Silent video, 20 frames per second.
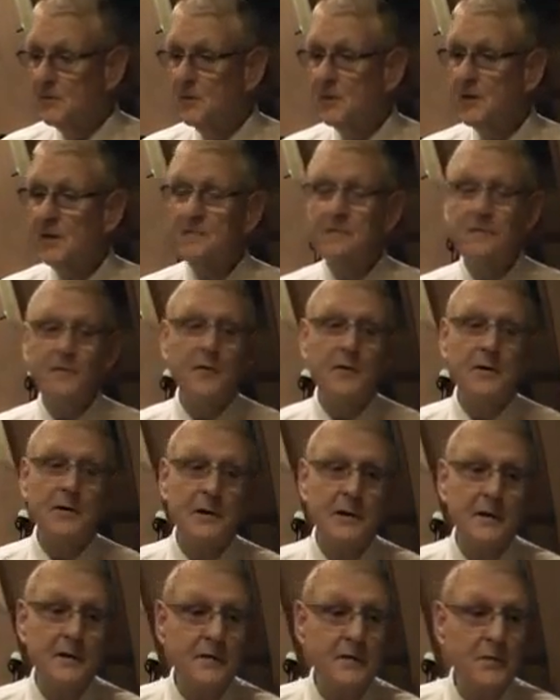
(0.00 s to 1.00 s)
We then
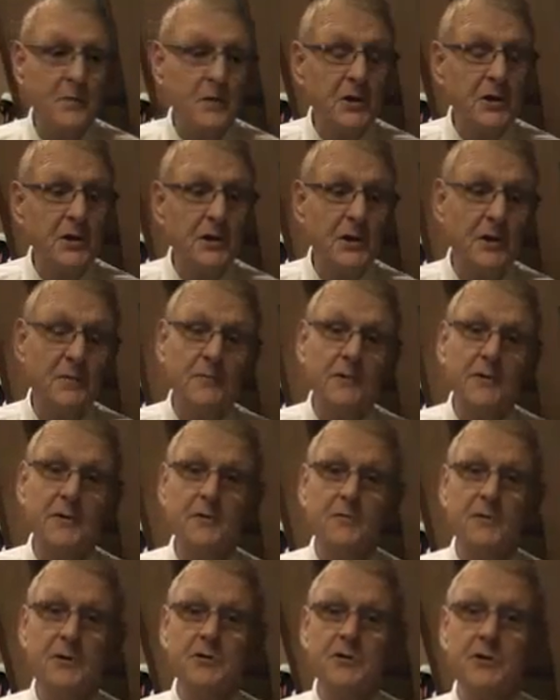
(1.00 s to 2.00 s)
find out that we're going up around
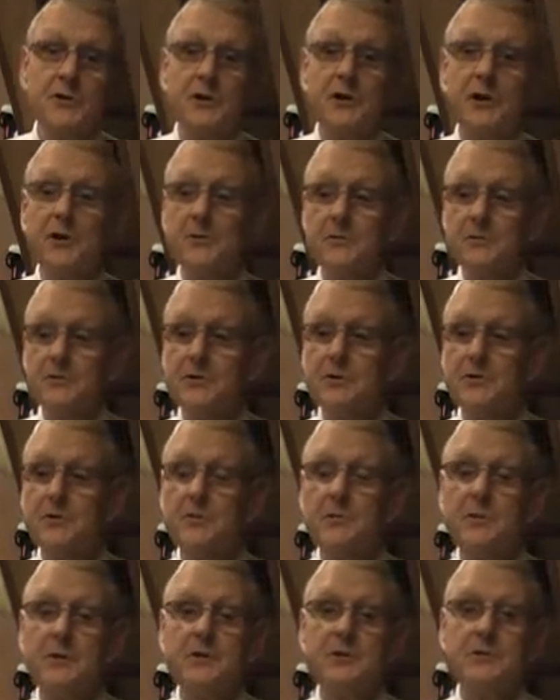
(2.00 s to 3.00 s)
the Russian coast to
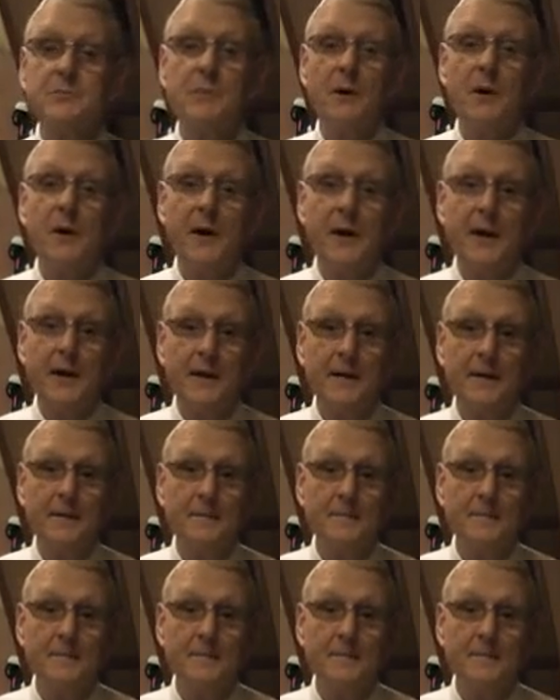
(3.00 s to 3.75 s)
do a bit of spying.